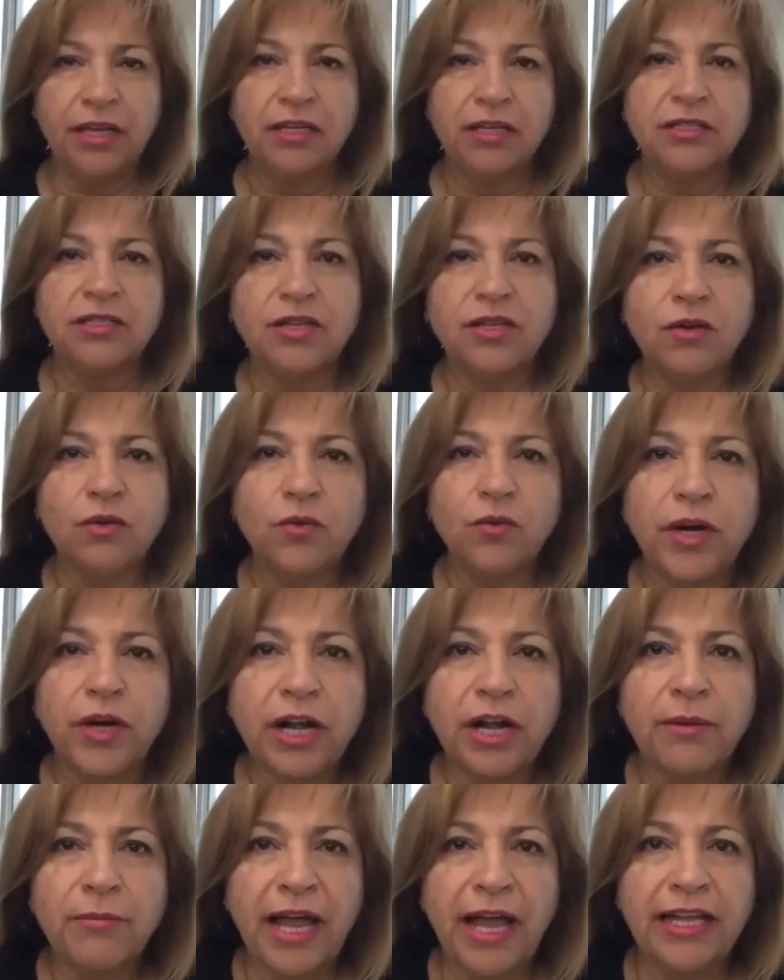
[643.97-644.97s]
so
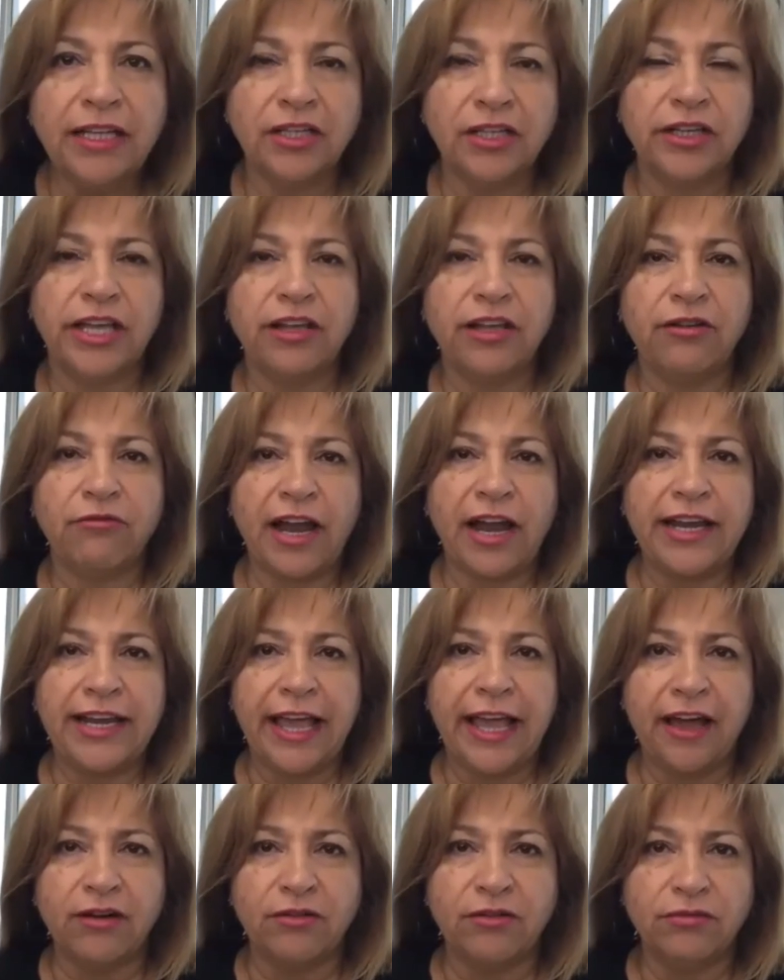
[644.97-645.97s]
where am I looking
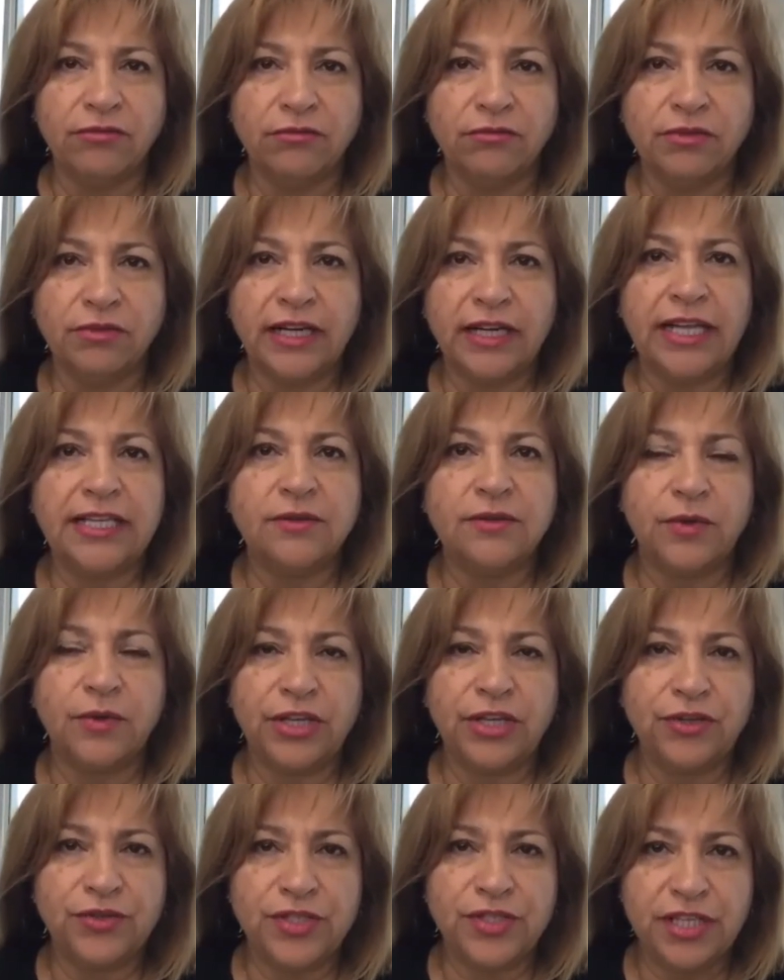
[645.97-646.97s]
right now?
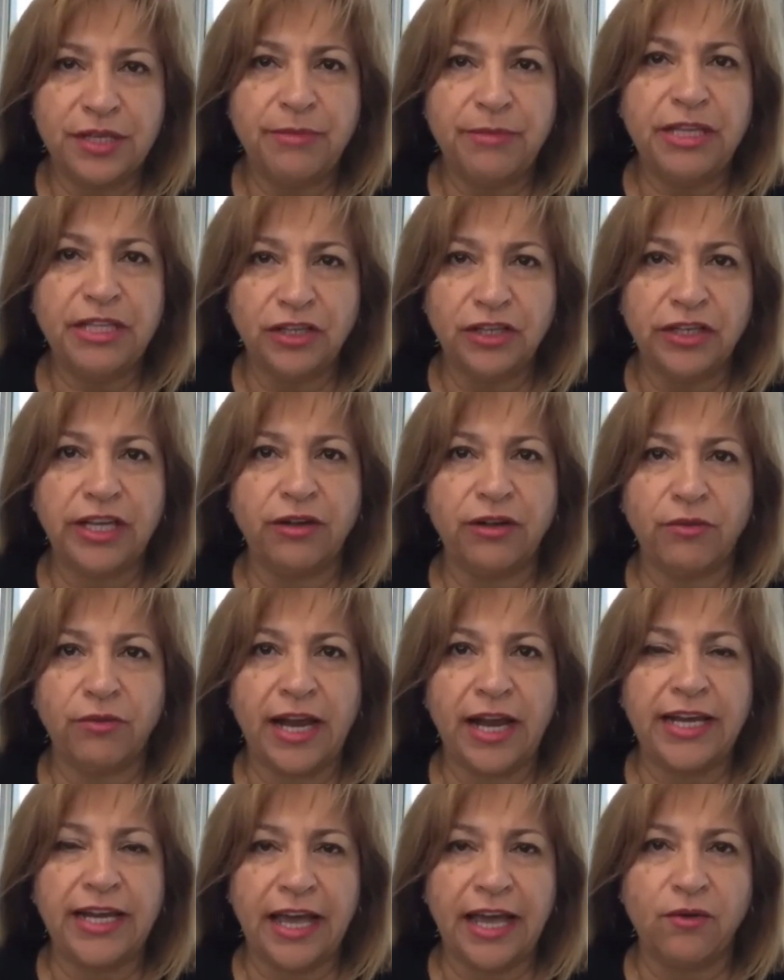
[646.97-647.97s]
When you see me looking
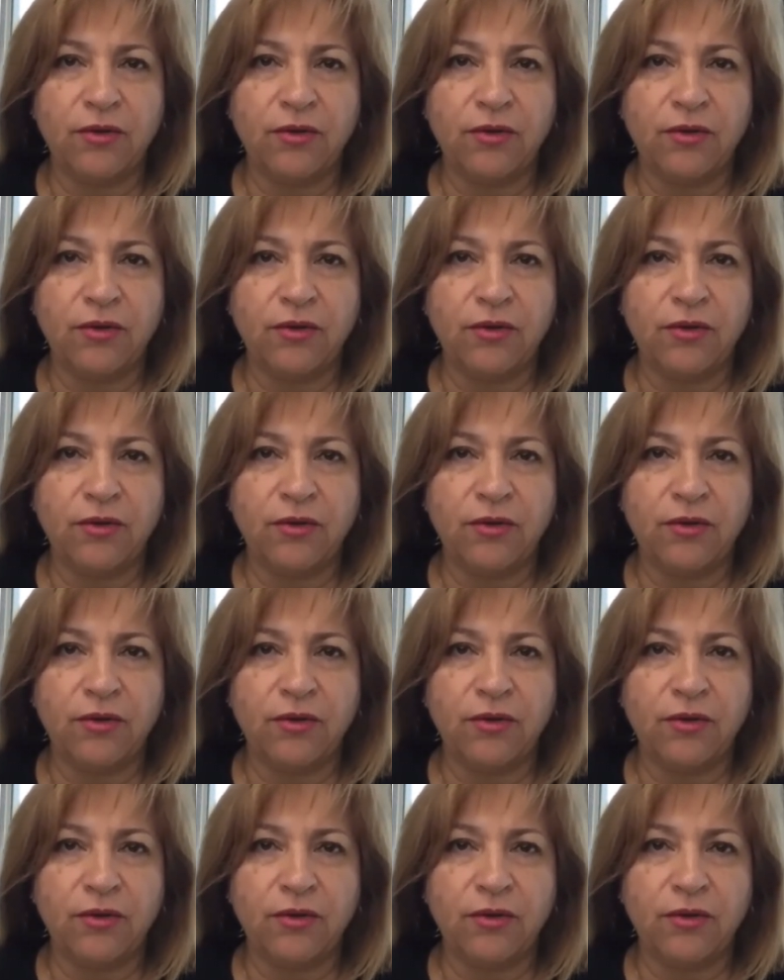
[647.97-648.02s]
right now,